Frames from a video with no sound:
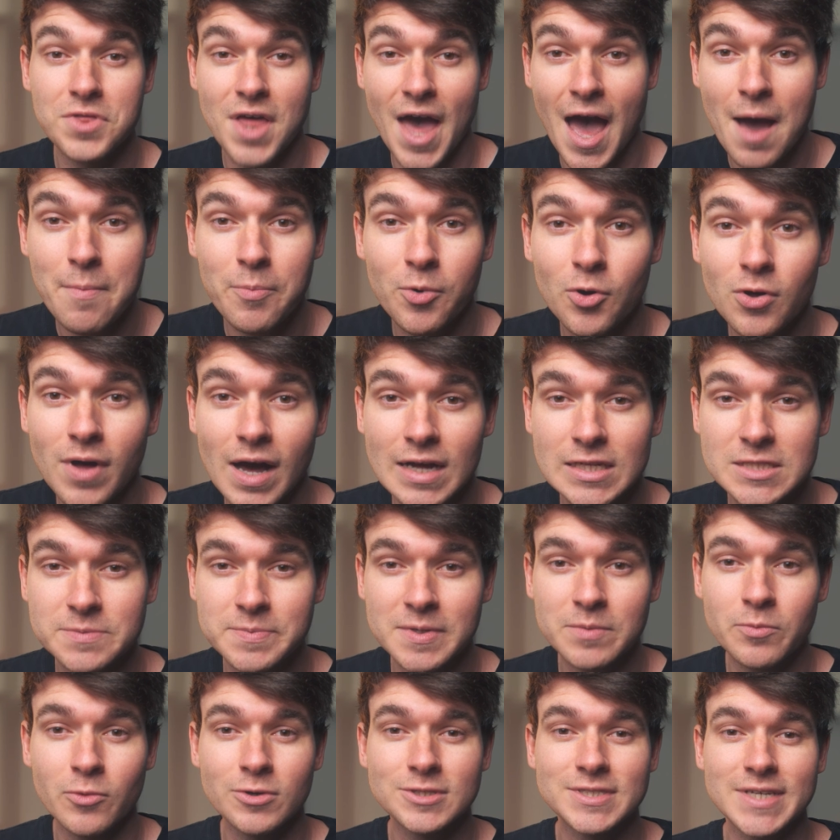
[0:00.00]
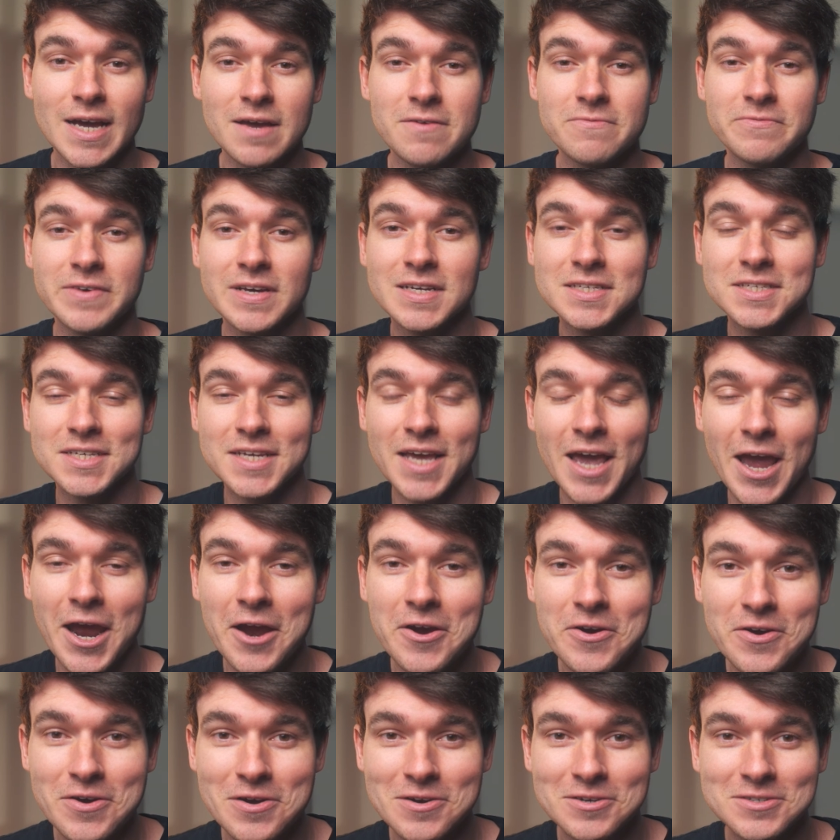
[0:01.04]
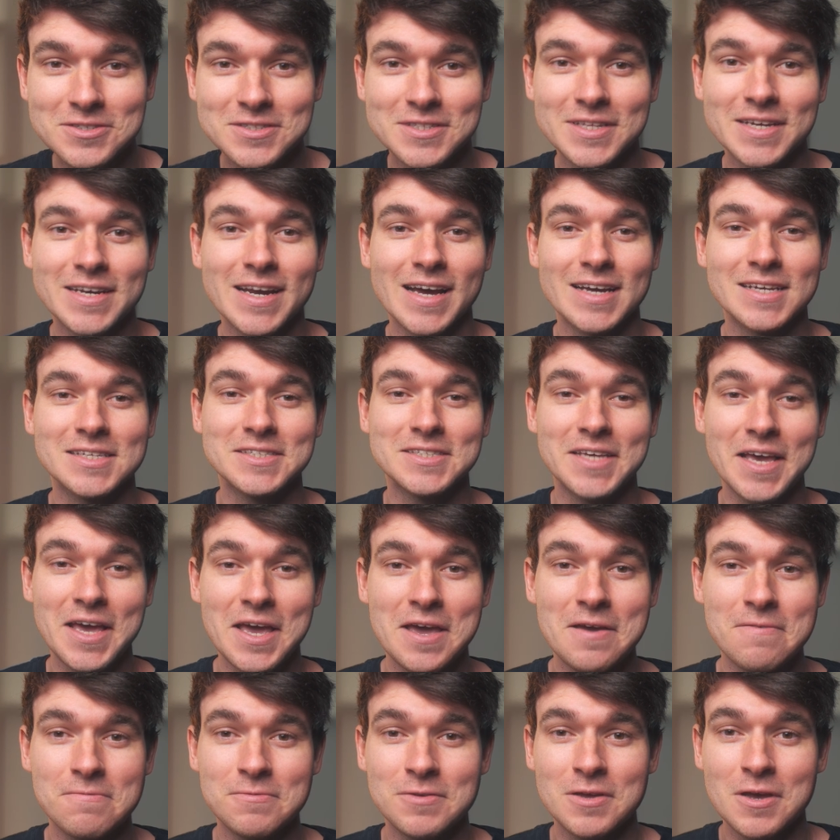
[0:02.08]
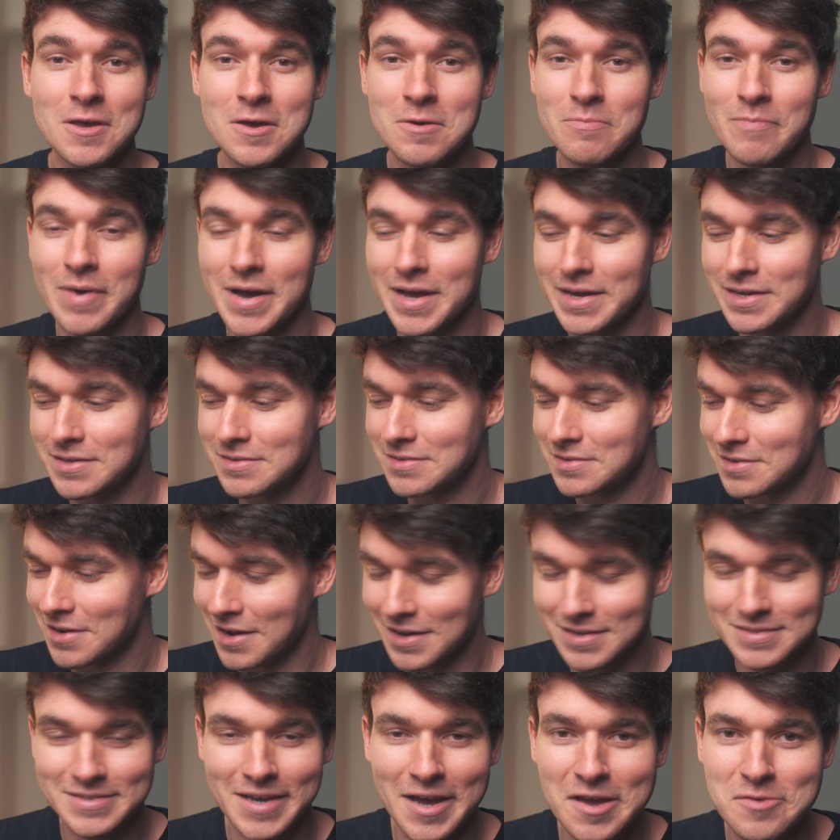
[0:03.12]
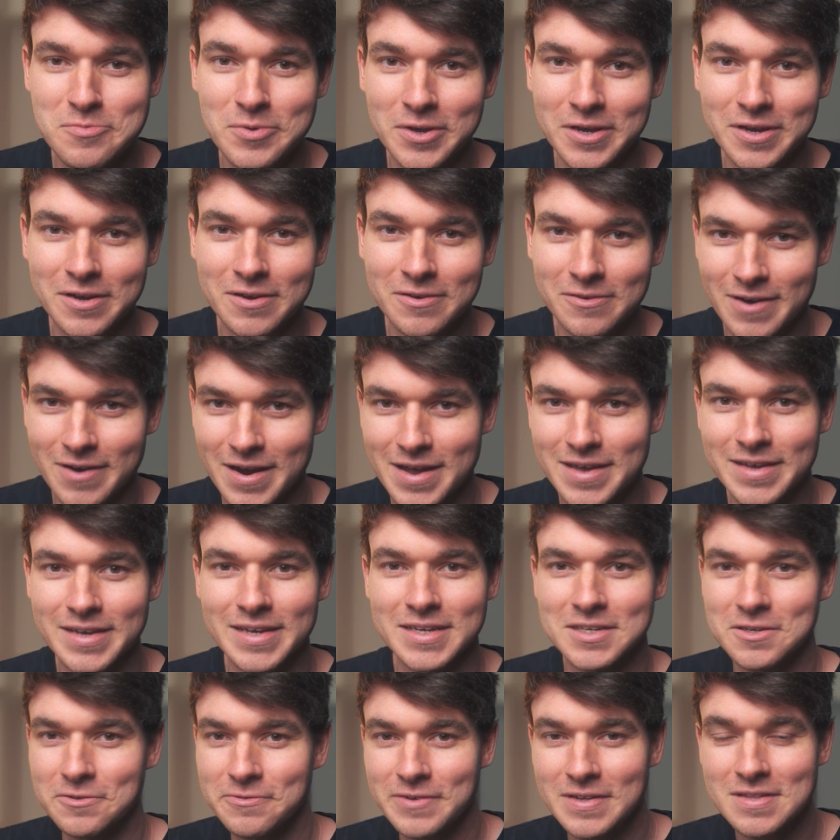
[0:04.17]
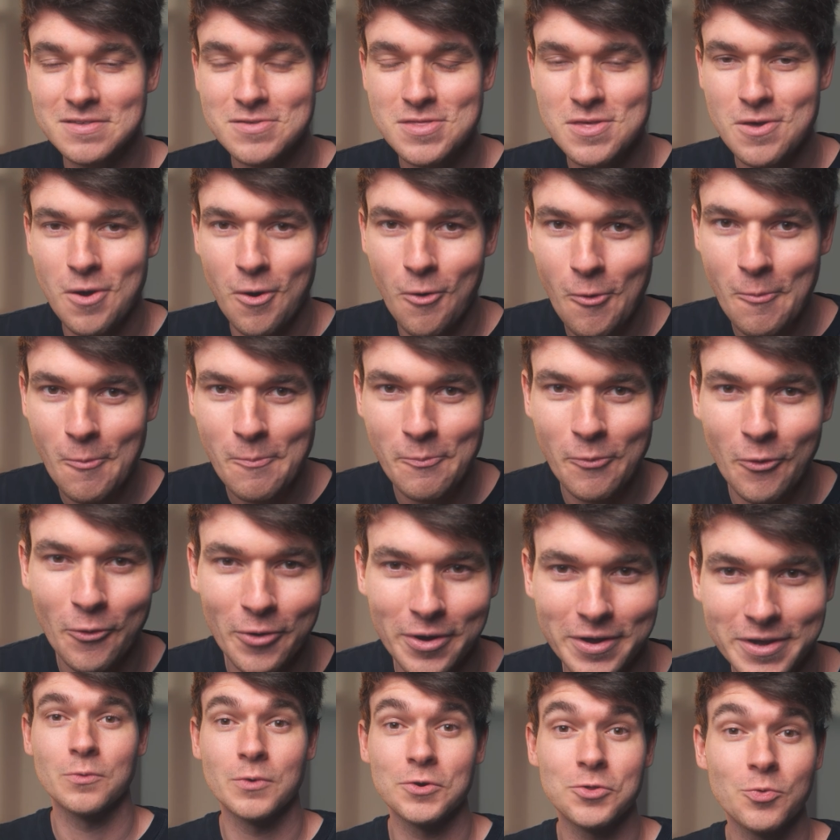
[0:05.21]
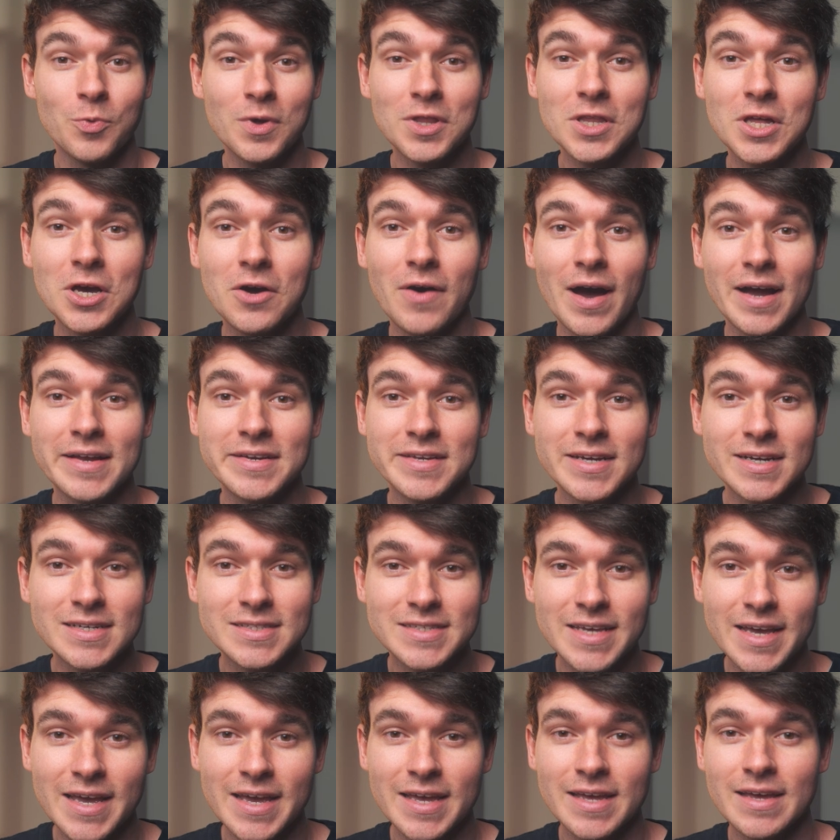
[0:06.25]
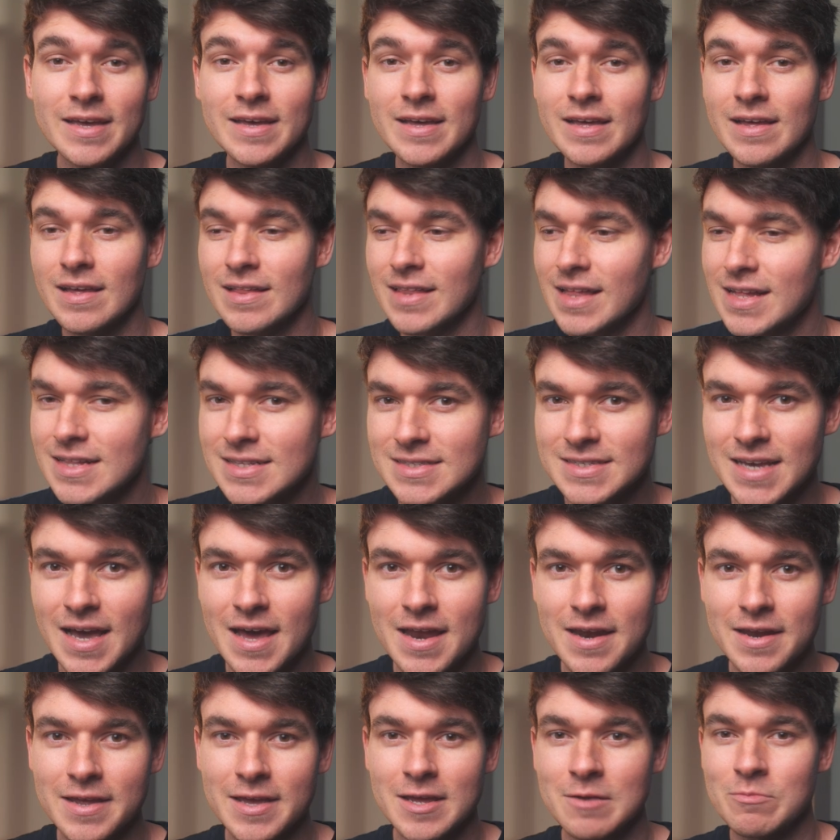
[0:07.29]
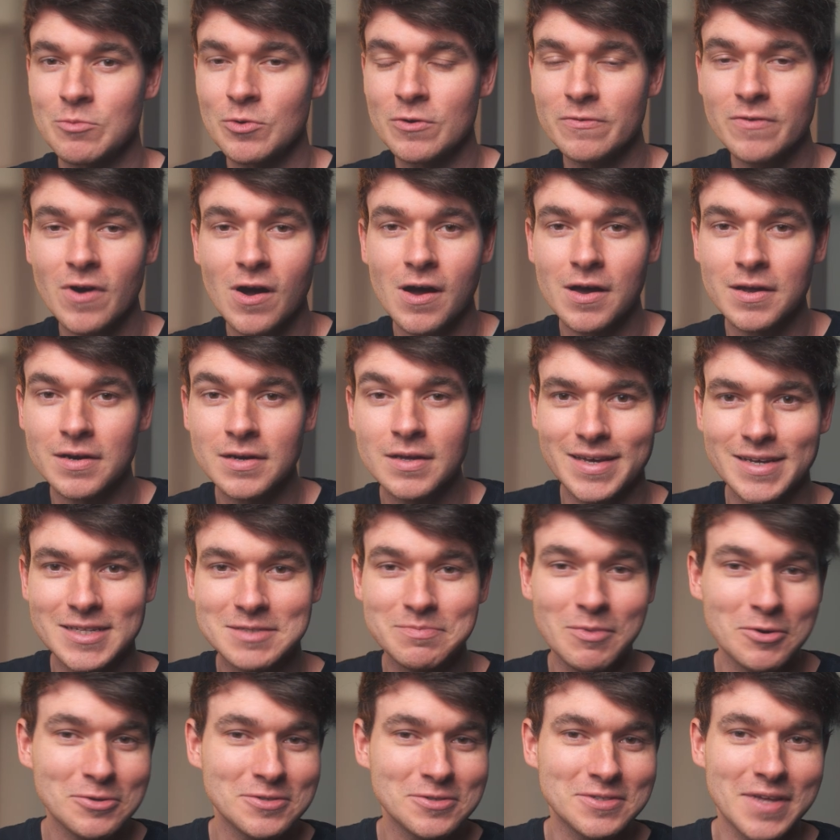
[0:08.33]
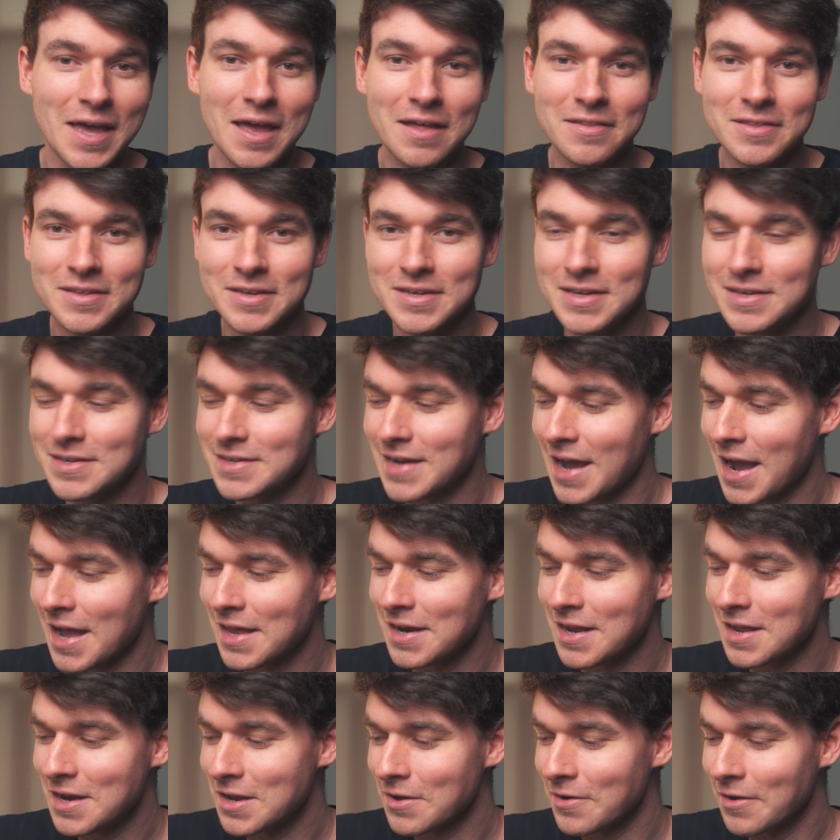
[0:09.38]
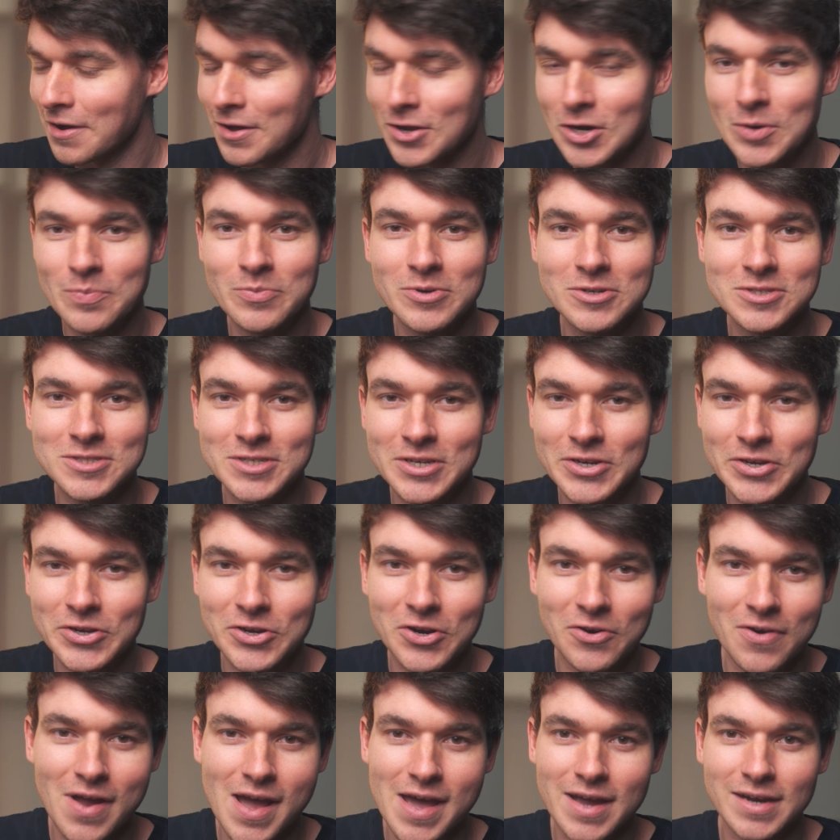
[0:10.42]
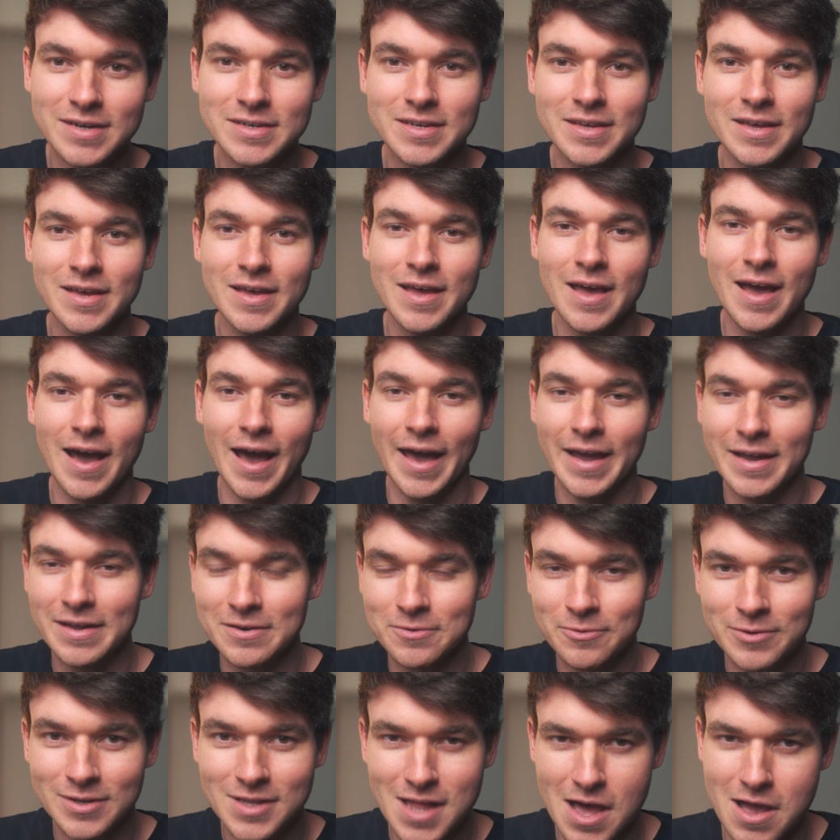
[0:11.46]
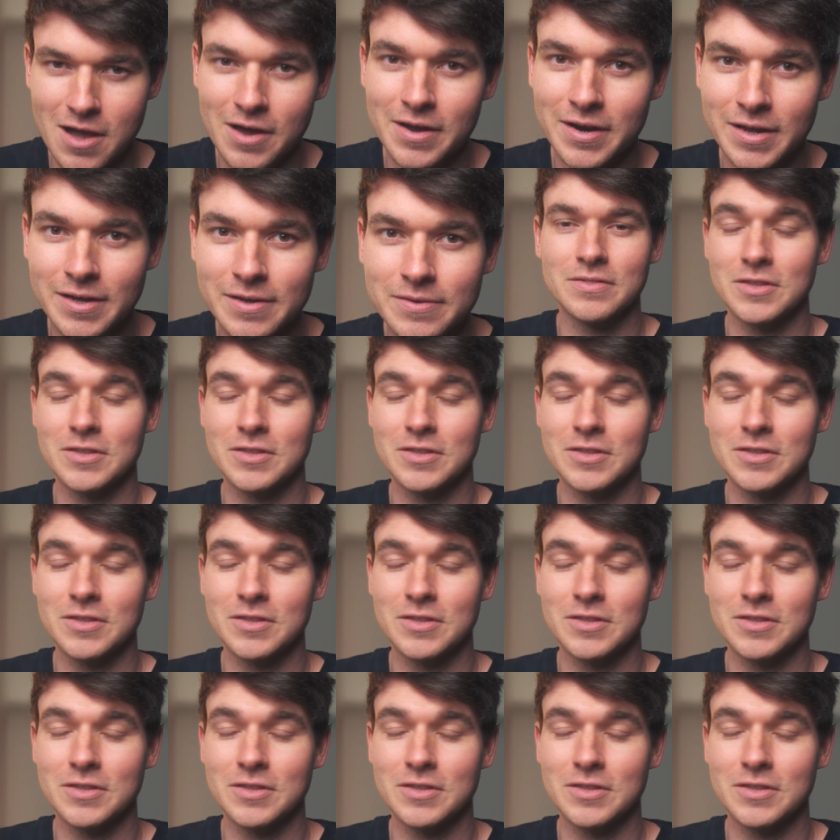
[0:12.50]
With Apple, I'd spend more time fixing errors than I saved by not typing, right? It defeats the whole point. With Willow, I dictate, glance at it, and move on. It's most likely ninety to one hundred percent correct. I can rely on it.